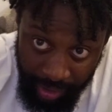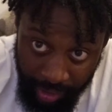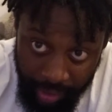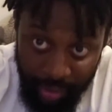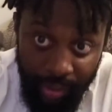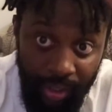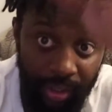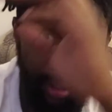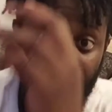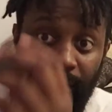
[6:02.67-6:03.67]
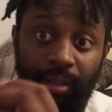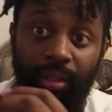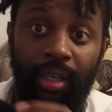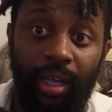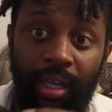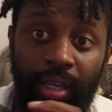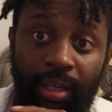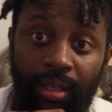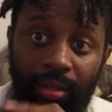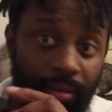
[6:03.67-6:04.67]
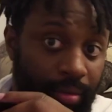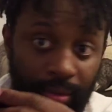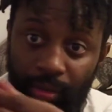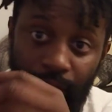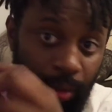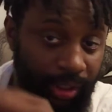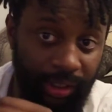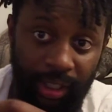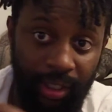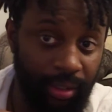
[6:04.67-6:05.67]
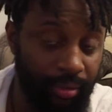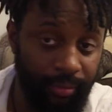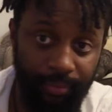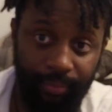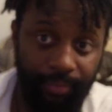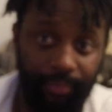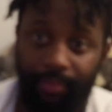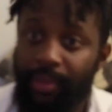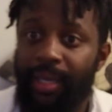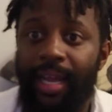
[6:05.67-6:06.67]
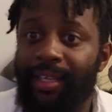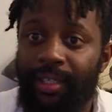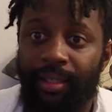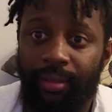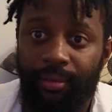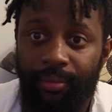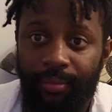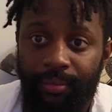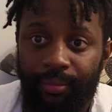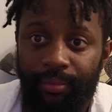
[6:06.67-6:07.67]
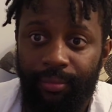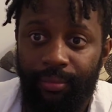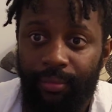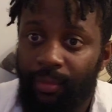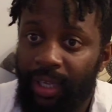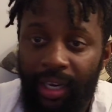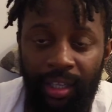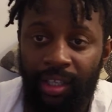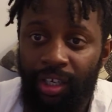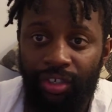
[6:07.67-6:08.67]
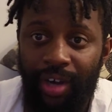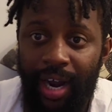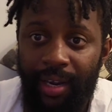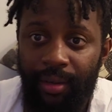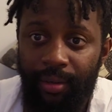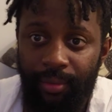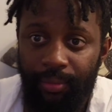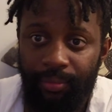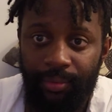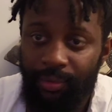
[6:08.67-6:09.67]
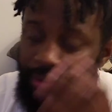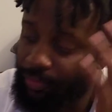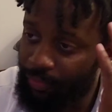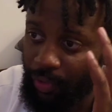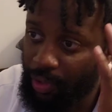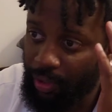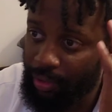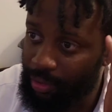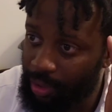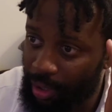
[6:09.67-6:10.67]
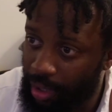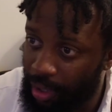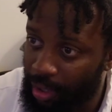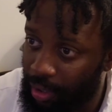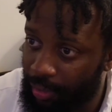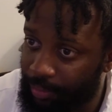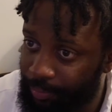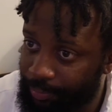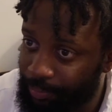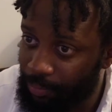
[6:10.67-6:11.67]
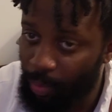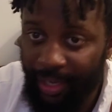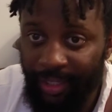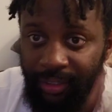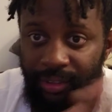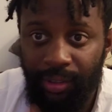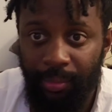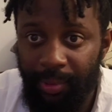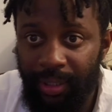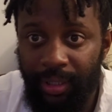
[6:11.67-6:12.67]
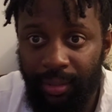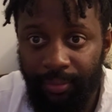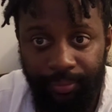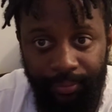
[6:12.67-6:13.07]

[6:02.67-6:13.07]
of the hair. And you twist it. And that's it. Get under the dryer for the wetness to be